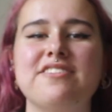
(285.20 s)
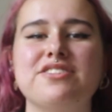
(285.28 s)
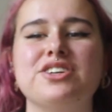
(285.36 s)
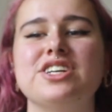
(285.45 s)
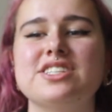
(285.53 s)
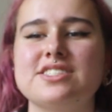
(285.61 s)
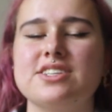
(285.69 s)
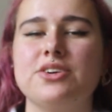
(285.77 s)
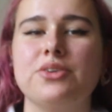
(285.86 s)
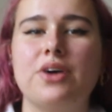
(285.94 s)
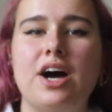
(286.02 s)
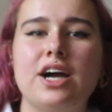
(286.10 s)
everyone,
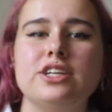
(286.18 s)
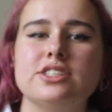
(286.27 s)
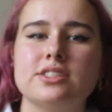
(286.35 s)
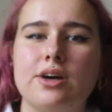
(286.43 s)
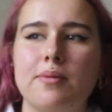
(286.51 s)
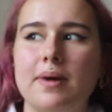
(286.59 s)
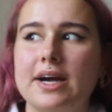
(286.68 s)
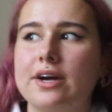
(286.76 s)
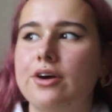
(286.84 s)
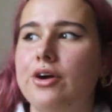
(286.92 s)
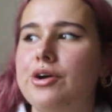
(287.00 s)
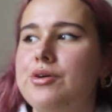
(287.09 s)
so I just got back
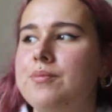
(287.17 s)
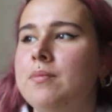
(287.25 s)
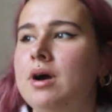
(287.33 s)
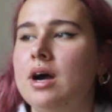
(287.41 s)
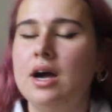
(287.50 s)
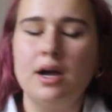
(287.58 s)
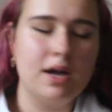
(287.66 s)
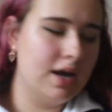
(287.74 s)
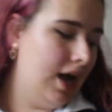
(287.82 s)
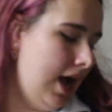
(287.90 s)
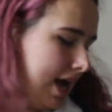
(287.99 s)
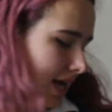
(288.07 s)
home
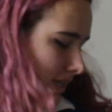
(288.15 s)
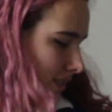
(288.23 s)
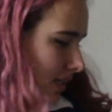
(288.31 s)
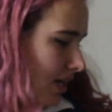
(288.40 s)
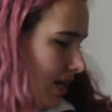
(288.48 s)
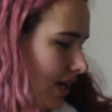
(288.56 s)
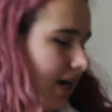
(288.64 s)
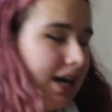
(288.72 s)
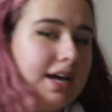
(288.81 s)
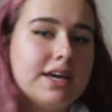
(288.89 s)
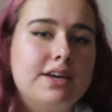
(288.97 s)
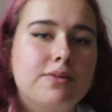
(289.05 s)
and
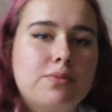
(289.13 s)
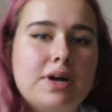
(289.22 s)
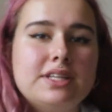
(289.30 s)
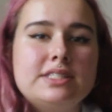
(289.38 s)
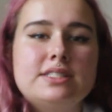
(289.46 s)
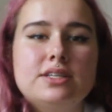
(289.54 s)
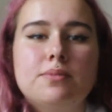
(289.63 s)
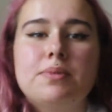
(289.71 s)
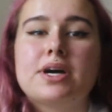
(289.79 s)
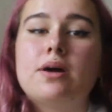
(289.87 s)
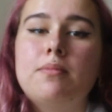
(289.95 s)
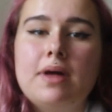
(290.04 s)
I went to
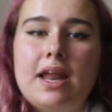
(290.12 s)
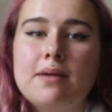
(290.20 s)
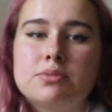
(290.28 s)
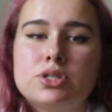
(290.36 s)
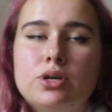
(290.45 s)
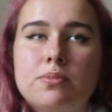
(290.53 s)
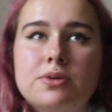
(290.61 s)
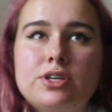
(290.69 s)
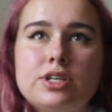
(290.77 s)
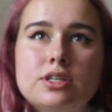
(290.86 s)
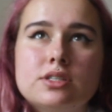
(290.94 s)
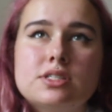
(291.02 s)
pick up my laptop
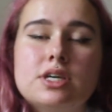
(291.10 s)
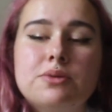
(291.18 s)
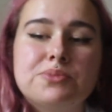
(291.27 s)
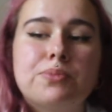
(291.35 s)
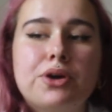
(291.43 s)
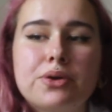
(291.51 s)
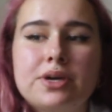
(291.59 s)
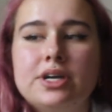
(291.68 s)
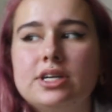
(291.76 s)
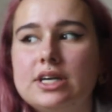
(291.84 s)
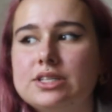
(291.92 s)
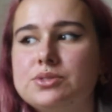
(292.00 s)
because it was
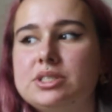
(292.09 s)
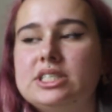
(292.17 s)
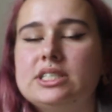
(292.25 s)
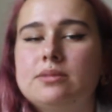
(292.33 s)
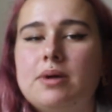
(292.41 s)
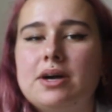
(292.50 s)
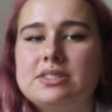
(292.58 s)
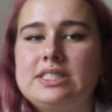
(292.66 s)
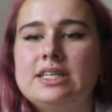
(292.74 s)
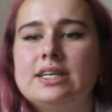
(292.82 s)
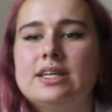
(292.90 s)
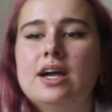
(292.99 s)
broken. I tweeted about
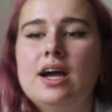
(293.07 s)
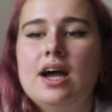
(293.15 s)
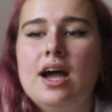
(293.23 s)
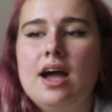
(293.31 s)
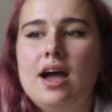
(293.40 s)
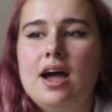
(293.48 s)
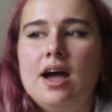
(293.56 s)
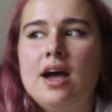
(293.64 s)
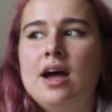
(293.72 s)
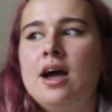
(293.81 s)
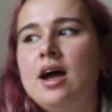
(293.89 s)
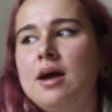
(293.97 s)
it
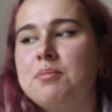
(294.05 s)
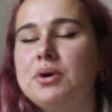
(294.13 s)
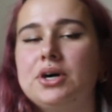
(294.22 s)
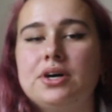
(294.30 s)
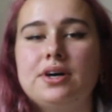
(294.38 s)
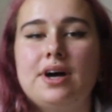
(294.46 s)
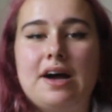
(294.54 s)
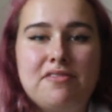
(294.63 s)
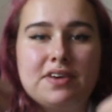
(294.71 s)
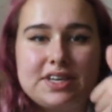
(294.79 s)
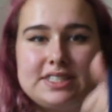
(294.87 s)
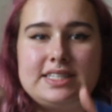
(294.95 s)
but I
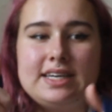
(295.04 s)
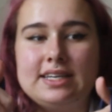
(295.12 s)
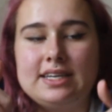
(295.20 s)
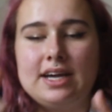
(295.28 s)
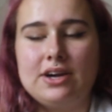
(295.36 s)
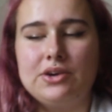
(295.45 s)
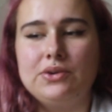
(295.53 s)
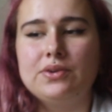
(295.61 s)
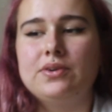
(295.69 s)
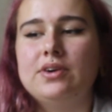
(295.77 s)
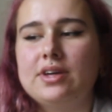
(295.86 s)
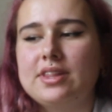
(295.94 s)
fixed it
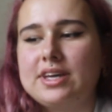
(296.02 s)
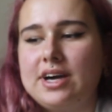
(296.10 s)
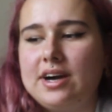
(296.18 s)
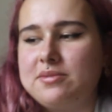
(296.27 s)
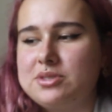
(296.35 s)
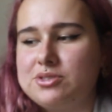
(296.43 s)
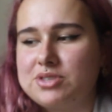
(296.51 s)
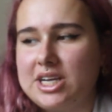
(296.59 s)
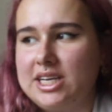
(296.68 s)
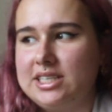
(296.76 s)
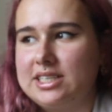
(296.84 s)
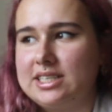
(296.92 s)
now. The guy was
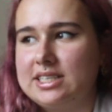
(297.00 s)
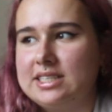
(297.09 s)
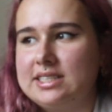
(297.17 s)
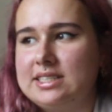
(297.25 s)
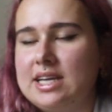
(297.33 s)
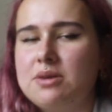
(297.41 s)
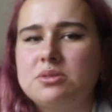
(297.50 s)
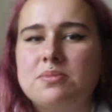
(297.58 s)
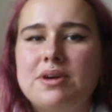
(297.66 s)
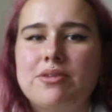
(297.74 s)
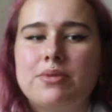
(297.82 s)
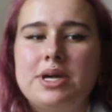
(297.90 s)
really nice. It was a
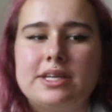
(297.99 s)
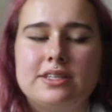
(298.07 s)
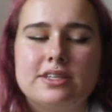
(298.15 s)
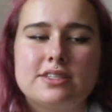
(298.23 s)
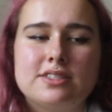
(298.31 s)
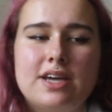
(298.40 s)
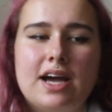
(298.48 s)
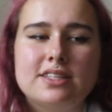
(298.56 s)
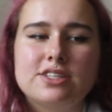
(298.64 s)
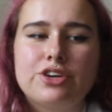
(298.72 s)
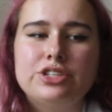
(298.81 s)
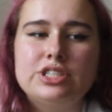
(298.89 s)
bit weird because you had
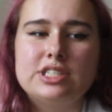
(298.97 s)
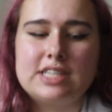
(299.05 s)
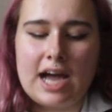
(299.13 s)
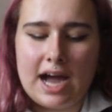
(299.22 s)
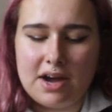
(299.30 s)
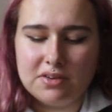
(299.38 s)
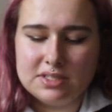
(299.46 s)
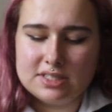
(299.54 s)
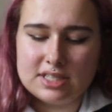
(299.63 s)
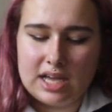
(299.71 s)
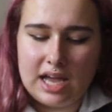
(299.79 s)
to go to his house,